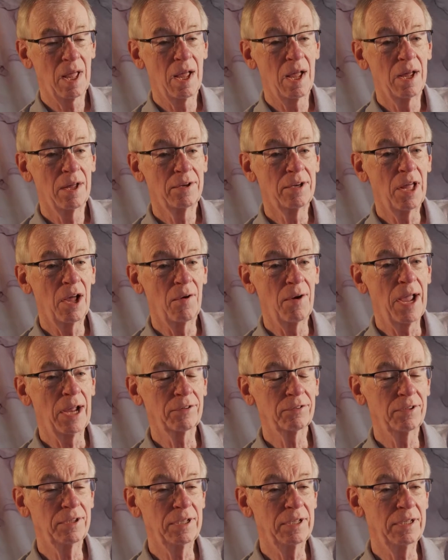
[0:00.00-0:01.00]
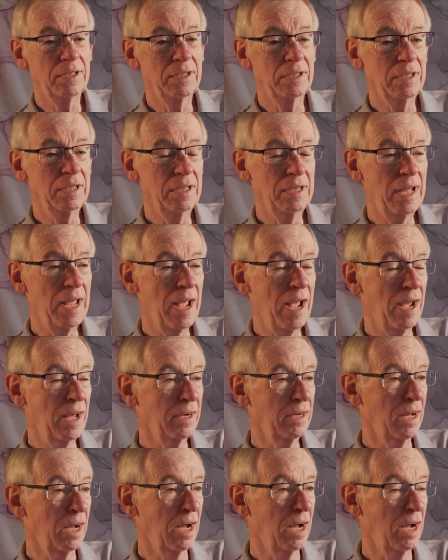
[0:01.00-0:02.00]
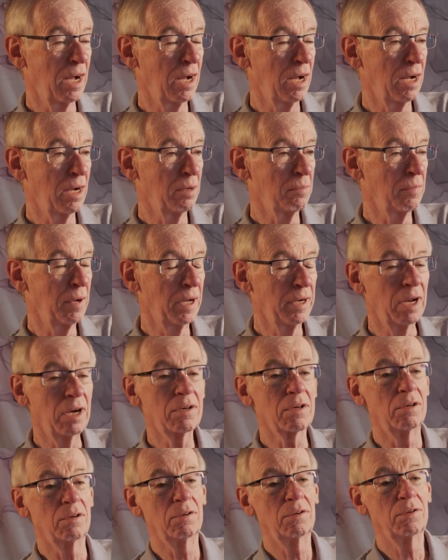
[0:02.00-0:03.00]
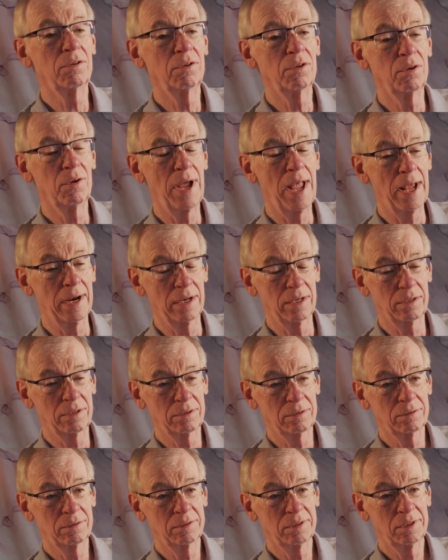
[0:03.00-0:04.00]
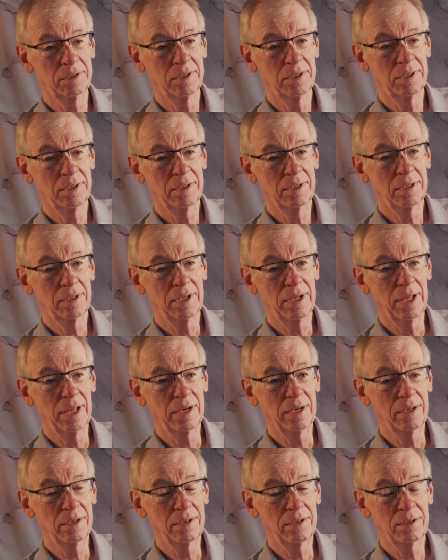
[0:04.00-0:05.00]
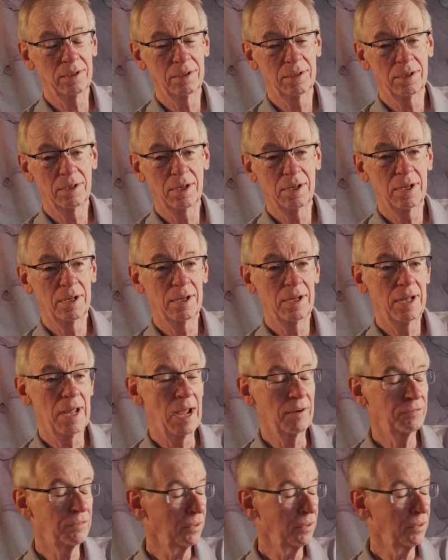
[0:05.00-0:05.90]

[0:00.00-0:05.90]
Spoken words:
No, actually, he had an uncle who had it, and after the